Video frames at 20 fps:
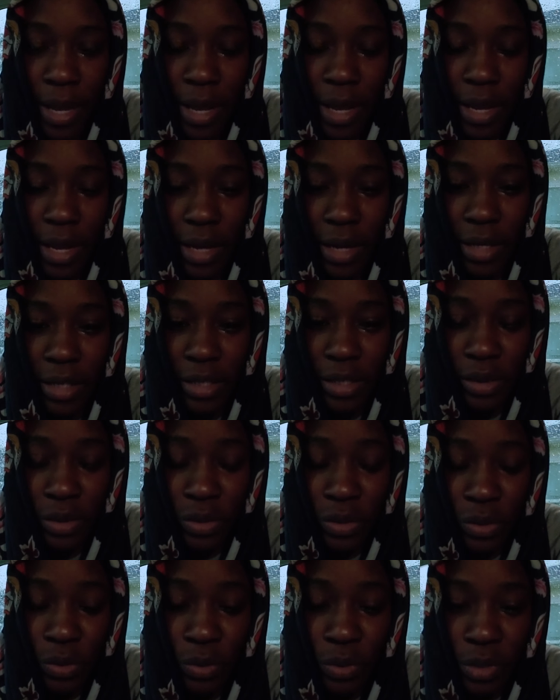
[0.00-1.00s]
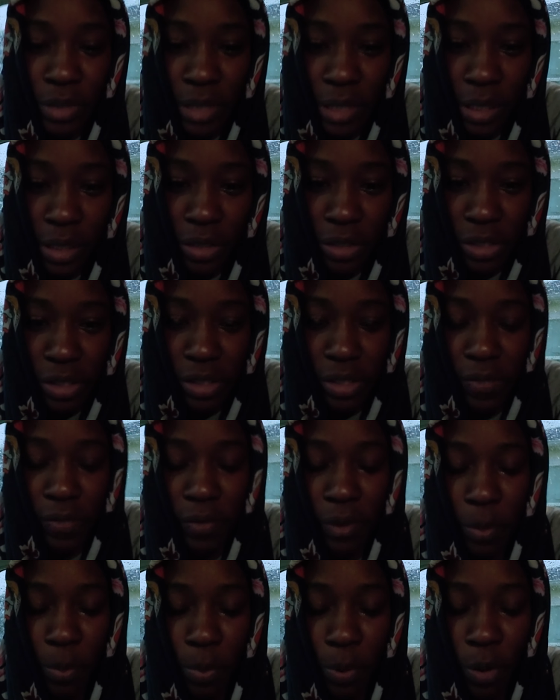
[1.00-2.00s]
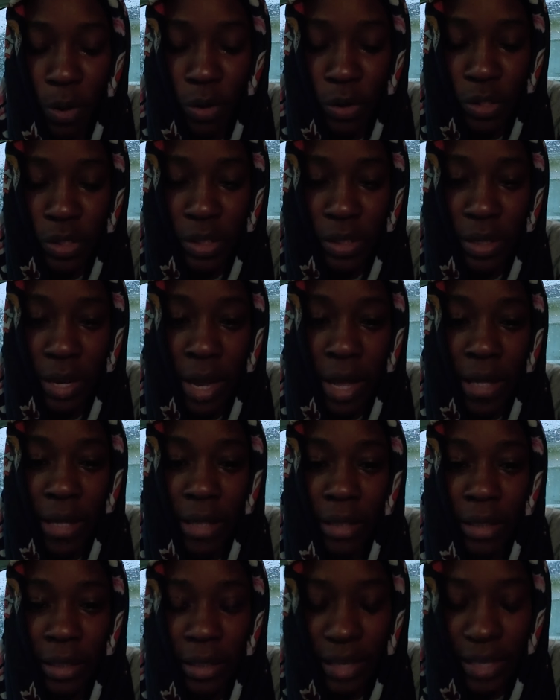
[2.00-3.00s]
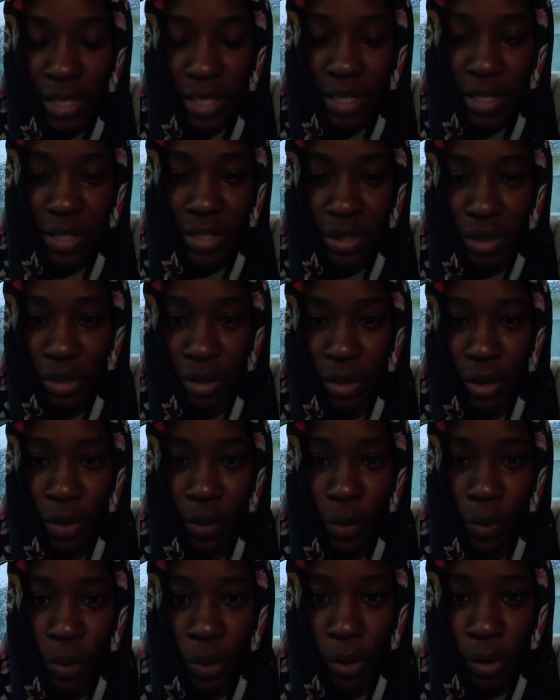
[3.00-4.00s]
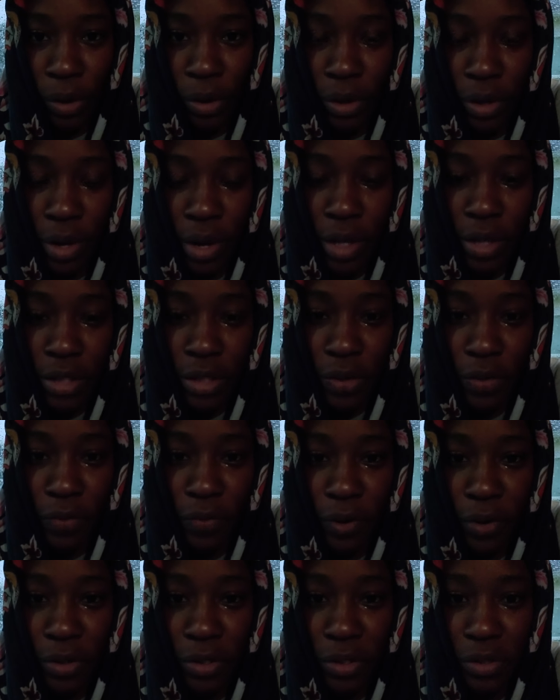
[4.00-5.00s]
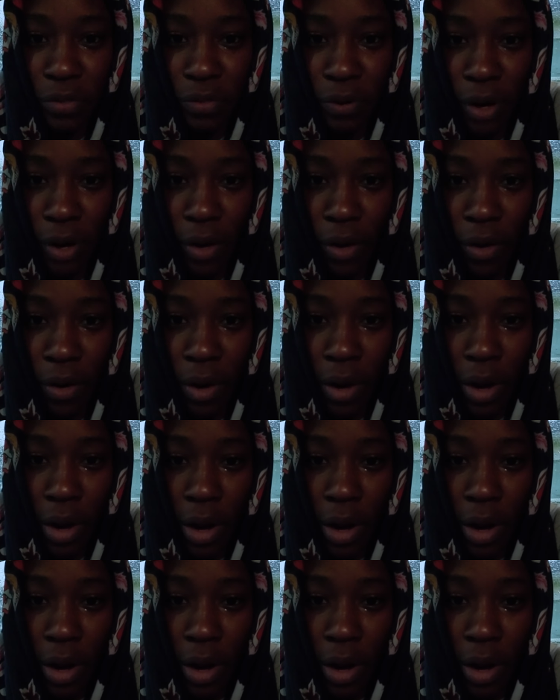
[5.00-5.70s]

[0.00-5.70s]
It is the due diligence of the person listening to that word to, first of all,